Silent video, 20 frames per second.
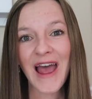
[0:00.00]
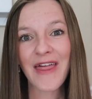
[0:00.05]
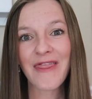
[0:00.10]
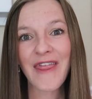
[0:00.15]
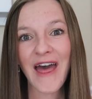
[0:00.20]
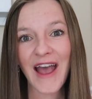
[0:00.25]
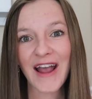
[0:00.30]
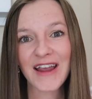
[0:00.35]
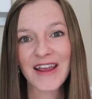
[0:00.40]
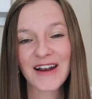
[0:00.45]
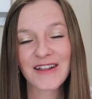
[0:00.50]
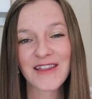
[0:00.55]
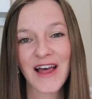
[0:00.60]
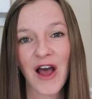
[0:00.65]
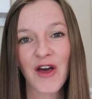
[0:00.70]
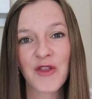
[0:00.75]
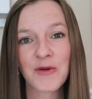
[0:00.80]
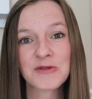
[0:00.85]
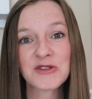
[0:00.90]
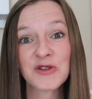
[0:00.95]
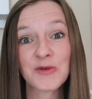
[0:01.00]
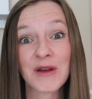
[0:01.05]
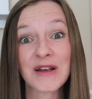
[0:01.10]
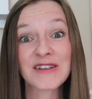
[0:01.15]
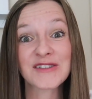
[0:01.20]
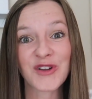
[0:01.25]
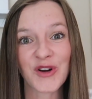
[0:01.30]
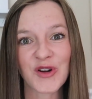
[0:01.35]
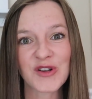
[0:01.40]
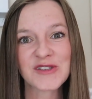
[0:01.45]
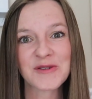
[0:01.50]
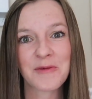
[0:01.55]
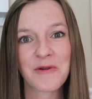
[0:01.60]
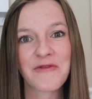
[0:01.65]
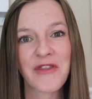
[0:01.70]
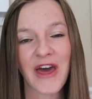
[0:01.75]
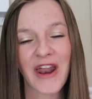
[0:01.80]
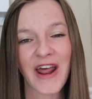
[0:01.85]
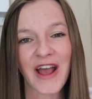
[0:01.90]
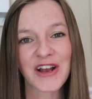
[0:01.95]
And that can allow them to exert some
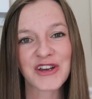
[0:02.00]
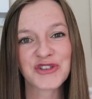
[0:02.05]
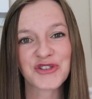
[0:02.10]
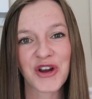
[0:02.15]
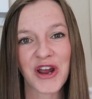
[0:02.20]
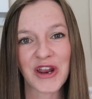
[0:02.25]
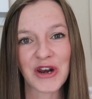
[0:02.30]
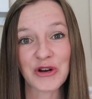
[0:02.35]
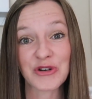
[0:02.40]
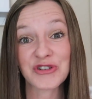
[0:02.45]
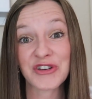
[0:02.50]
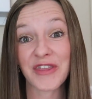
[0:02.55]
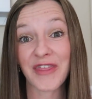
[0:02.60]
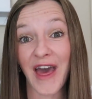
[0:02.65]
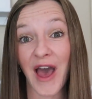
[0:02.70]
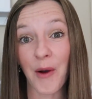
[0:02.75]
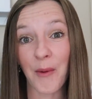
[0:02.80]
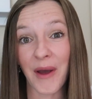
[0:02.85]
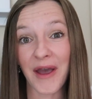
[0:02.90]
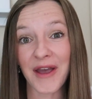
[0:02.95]
of that extra energy that